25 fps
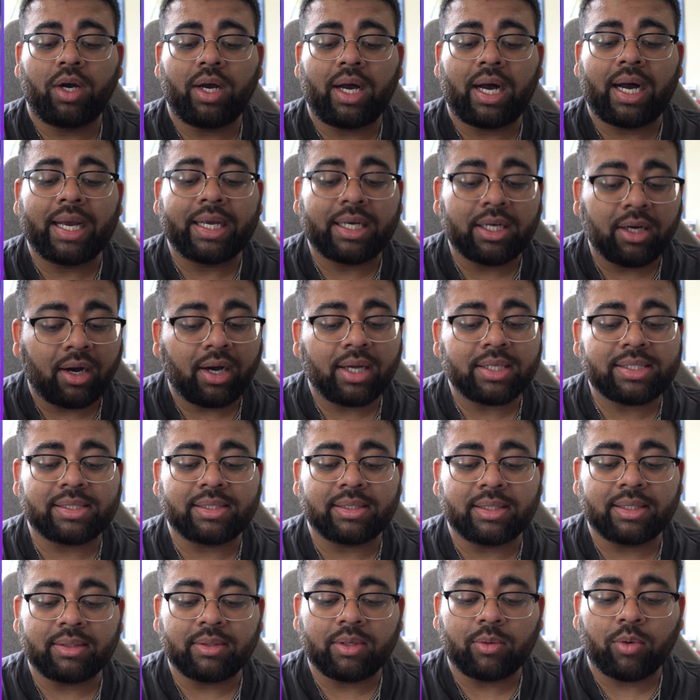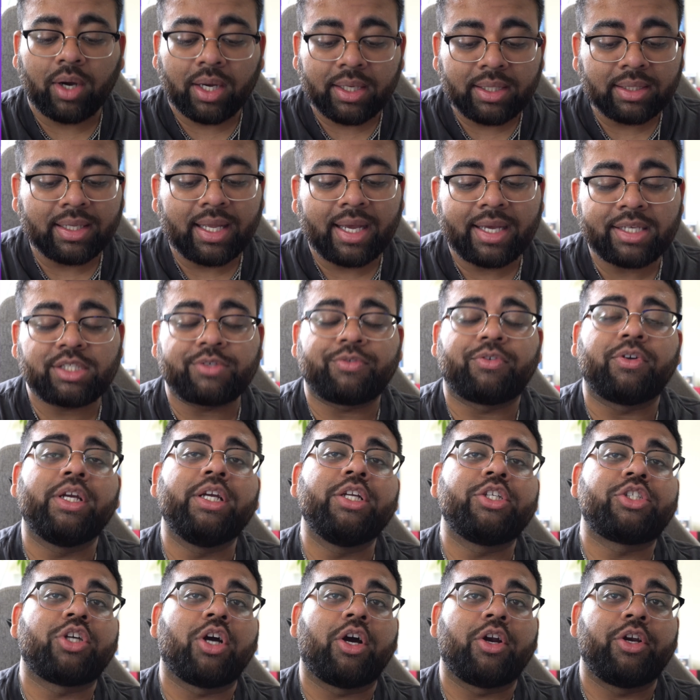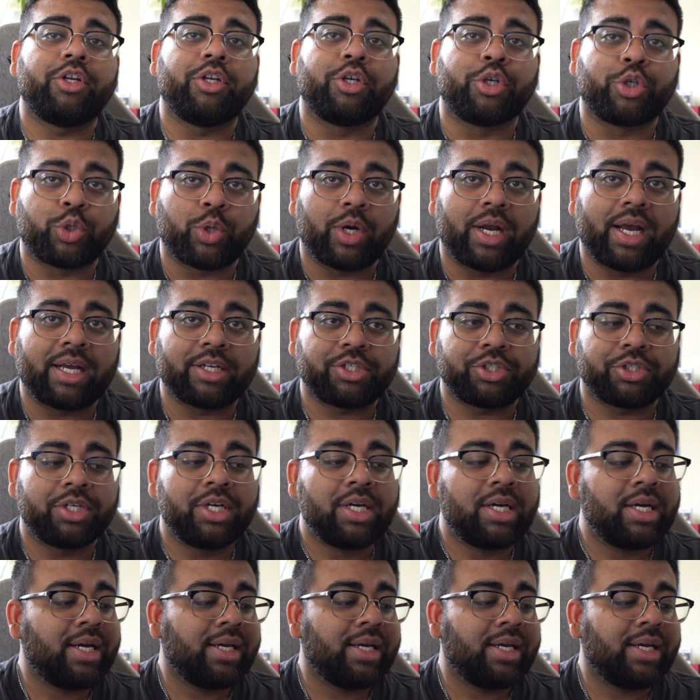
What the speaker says: I cost 1 less for each card in your trash.